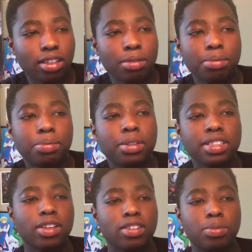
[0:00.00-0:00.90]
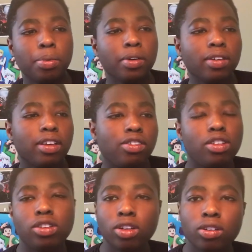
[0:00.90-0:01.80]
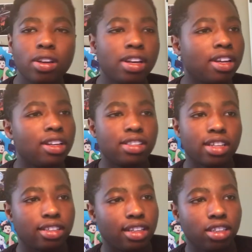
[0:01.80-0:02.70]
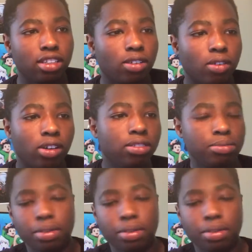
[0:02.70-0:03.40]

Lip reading: And please don't spoil. If you do, it's not the end of the world.